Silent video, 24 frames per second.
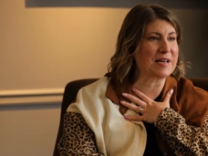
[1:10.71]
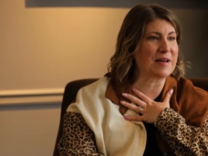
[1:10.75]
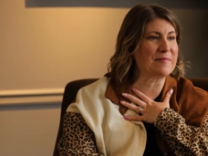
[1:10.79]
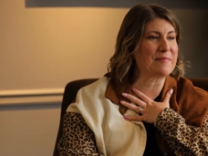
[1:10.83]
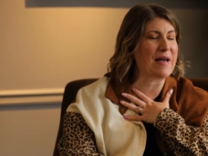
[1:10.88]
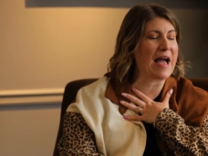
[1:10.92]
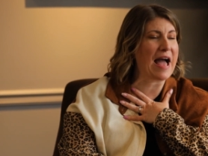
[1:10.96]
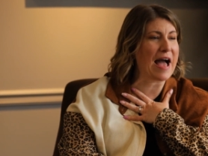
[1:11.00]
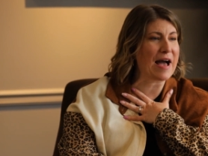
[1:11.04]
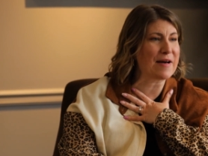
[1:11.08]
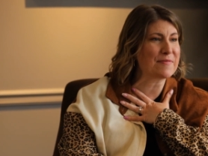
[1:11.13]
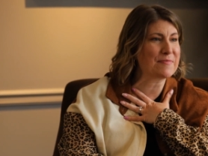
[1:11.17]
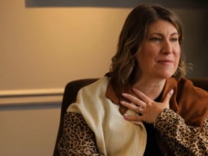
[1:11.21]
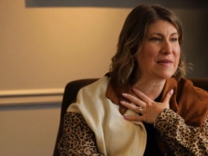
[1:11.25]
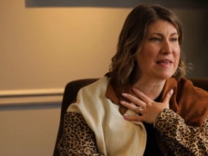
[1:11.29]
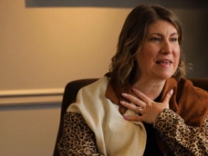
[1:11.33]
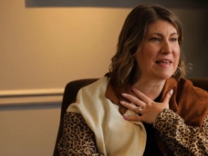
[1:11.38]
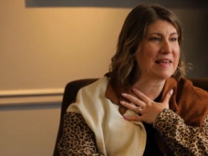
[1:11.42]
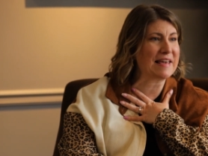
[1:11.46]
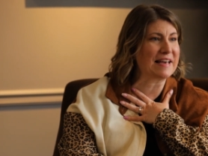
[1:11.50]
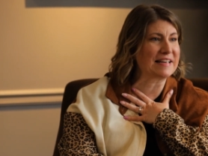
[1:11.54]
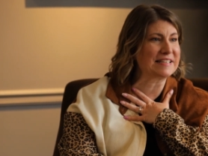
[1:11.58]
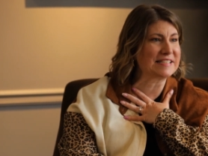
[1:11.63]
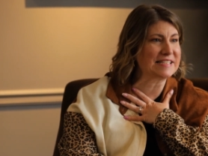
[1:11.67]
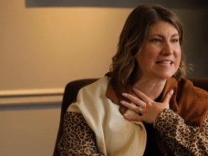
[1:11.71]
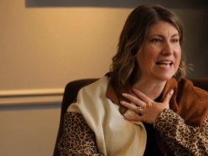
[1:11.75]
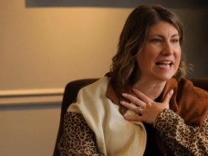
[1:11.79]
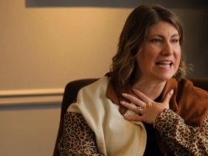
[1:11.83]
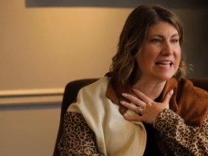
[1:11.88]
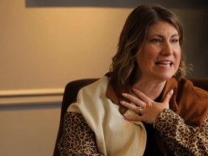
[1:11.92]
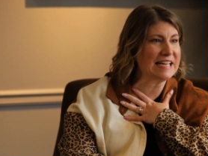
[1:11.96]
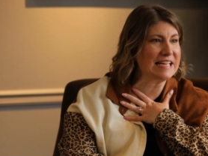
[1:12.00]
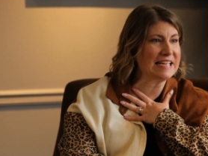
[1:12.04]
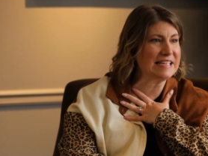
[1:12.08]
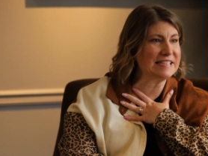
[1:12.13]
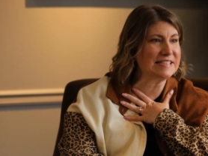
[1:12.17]
I'm happy,
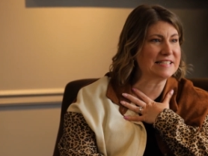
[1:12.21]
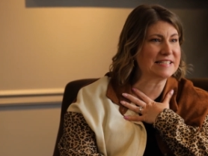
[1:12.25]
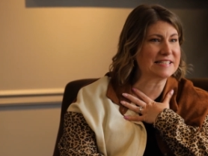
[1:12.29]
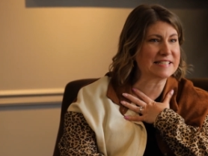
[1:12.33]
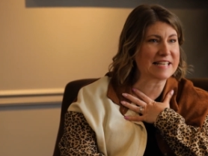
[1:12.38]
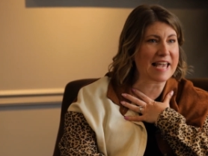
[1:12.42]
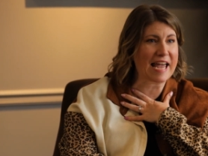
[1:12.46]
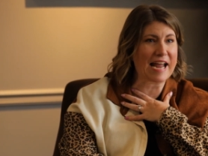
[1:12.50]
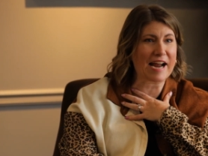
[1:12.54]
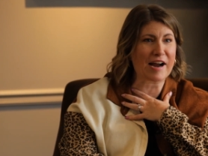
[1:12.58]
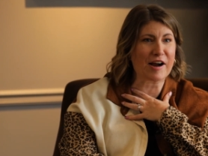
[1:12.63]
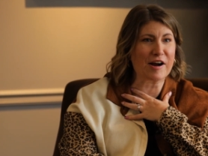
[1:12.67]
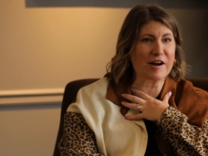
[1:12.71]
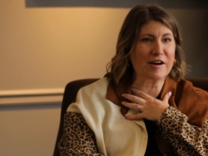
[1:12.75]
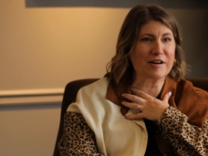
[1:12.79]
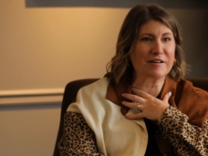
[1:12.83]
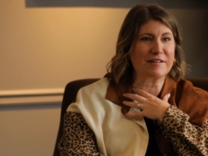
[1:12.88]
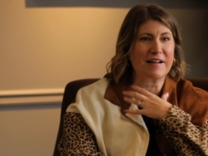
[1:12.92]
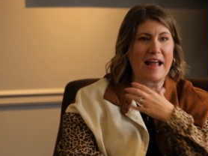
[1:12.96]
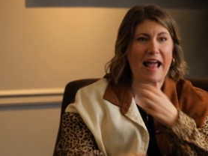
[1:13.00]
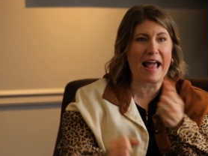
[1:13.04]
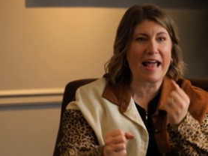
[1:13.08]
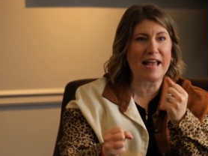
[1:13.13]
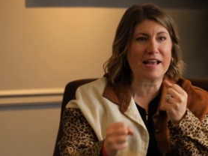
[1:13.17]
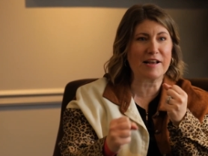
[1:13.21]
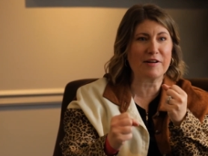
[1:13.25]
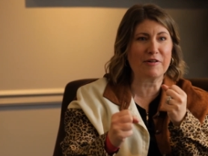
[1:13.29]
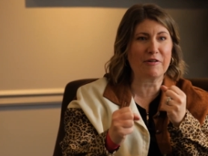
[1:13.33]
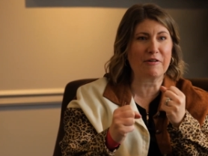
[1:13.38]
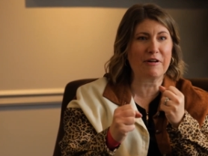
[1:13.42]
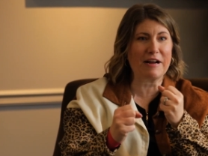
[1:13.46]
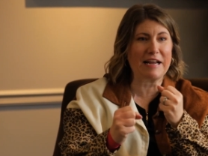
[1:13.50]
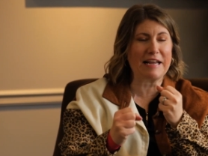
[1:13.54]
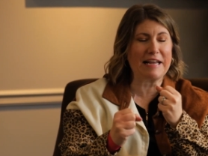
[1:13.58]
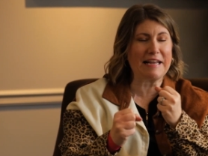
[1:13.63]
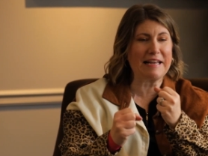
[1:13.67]
excited, scared,
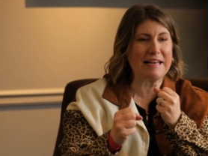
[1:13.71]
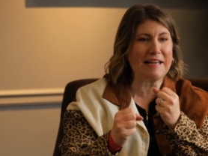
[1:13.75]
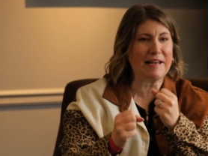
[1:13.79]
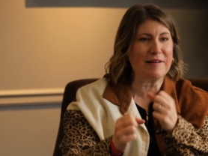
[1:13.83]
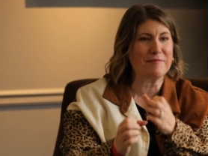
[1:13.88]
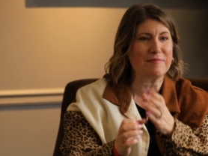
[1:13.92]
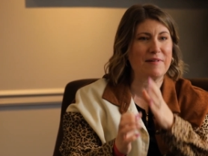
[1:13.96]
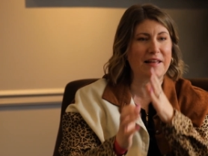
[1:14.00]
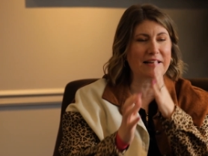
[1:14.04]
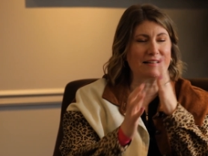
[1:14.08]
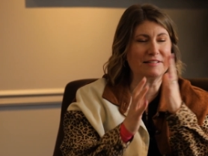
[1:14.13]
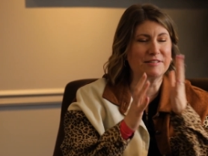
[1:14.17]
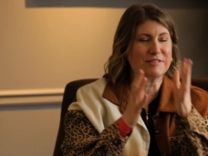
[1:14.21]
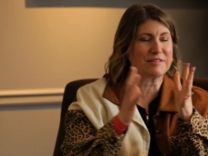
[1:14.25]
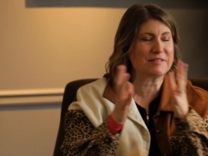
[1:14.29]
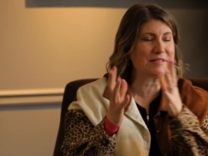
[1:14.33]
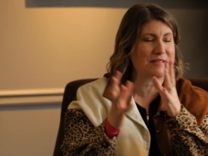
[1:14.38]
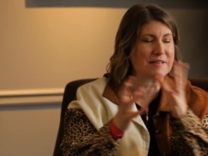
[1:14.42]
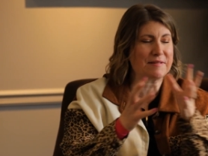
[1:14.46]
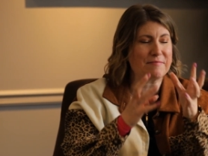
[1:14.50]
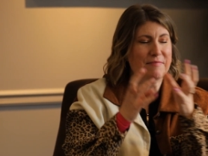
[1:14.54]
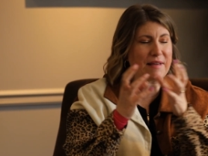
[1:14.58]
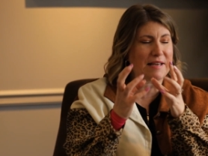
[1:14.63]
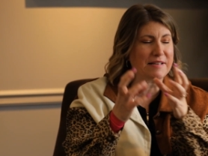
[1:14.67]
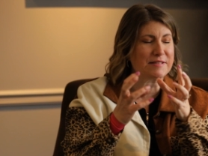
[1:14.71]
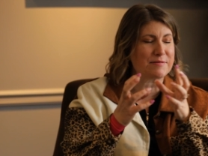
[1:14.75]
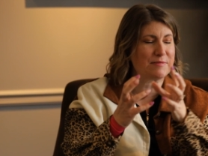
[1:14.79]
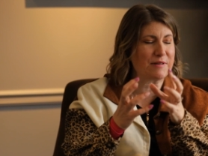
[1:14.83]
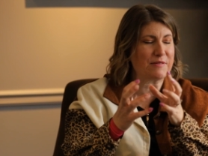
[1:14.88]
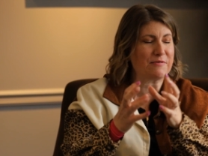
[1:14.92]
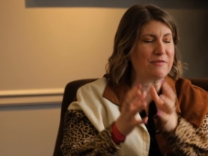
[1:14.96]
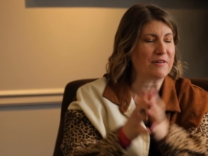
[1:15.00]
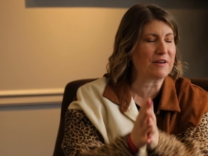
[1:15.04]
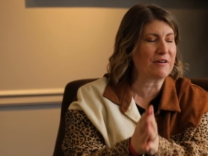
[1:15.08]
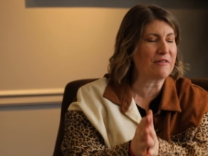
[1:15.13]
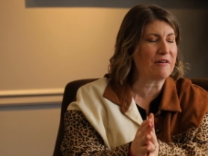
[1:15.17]
angry. It, it just it makes
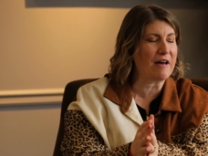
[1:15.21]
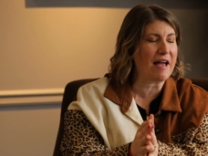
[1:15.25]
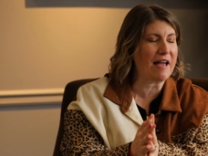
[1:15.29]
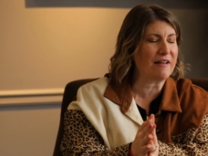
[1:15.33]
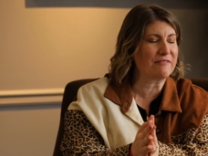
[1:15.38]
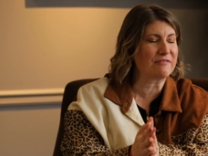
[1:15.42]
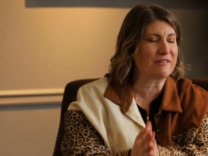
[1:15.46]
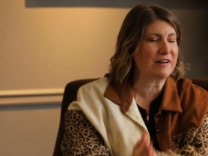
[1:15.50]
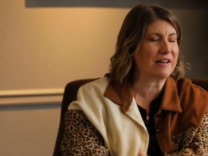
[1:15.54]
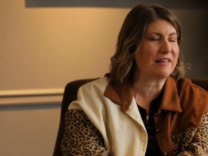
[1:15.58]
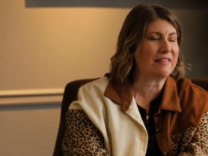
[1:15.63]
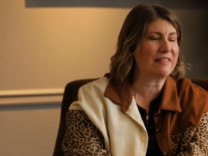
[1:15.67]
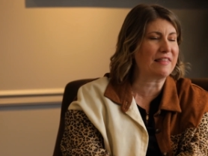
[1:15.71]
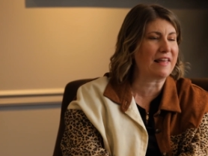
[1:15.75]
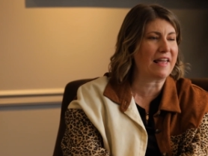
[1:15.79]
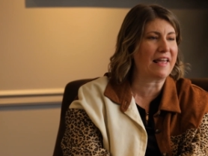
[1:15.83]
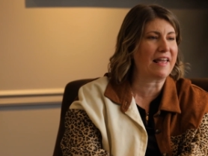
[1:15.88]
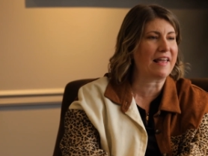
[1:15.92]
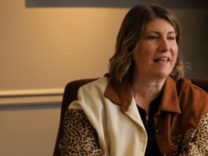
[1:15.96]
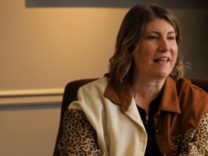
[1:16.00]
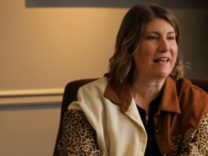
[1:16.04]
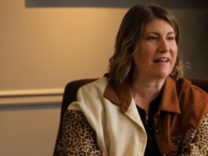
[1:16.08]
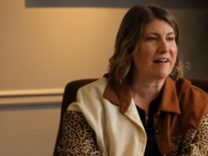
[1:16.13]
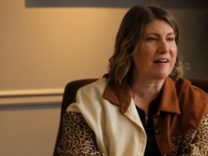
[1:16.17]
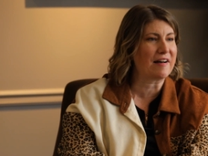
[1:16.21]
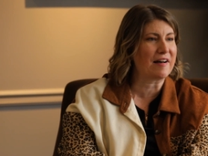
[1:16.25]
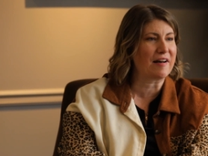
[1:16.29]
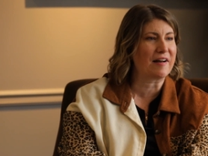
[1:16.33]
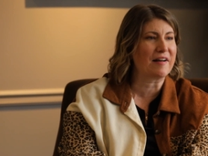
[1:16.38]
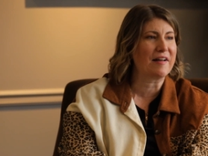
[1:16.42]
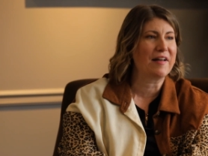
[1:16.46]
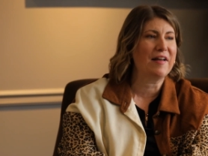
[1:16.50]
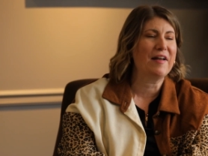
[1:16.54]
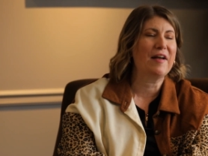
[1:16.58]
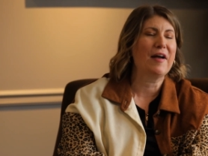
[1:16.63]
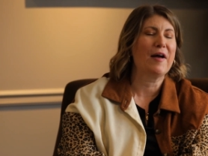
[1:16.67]
me feel everything.
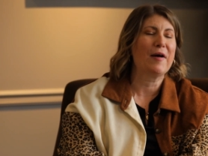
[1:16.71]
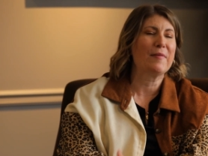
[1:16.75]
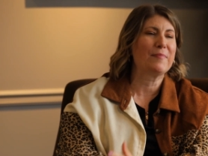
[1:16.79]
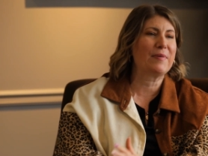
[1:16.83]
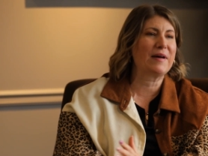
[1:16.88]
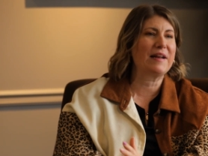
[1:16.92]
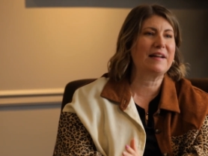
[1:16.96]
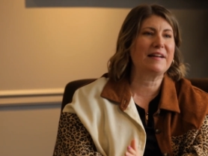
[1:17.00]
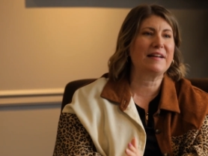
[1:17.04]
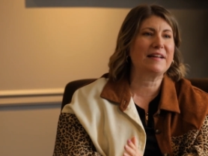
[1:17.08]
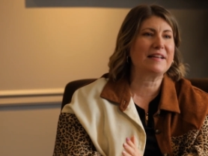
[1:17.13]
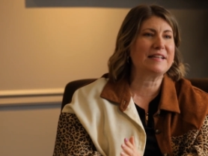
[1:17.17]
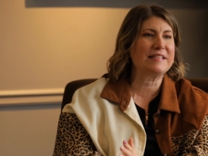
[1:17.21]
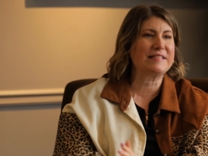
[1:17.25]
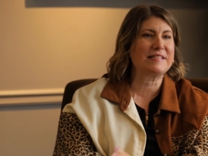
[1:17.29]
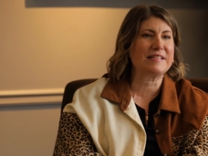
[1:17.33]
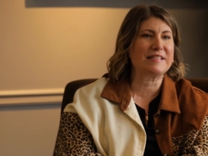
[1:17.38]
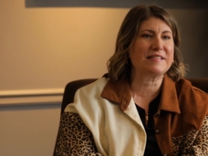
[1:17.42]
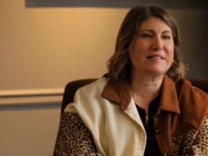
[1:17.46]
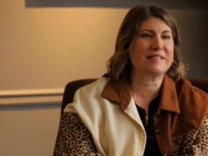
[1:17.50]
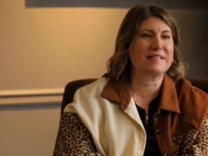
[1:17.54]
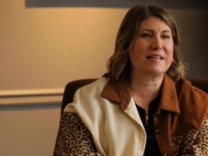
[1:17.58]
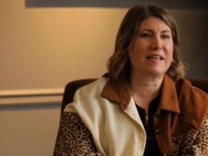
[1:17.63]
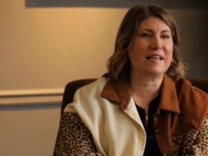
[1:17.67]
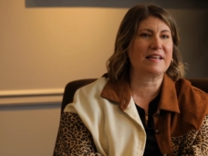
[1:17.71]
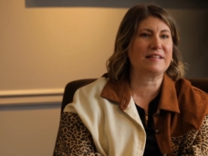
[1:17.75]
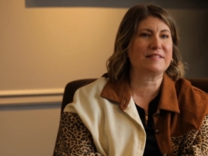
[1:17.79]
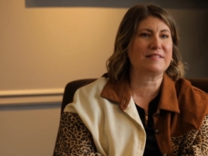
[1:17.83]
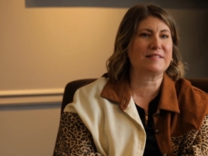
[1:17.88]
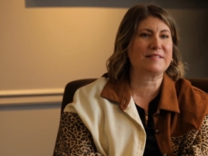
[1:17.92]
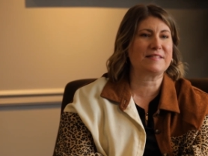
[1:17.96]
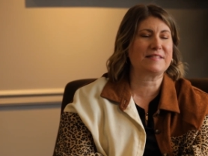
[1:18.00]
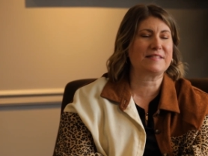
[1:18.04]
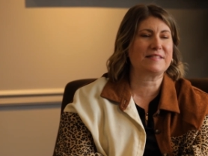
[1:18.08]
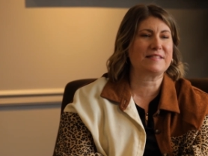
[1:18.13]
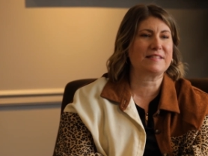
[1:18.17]
Uh, but it is it's
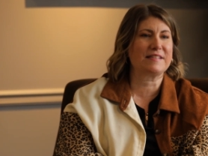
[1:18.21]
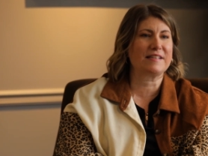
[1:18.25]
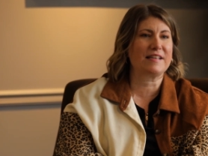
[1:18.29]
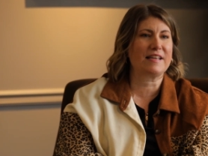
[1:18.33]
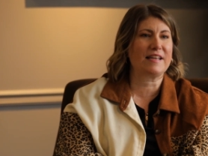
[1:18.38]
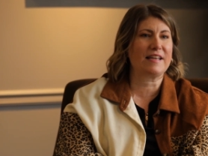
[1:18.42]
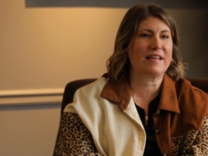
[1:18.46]
it's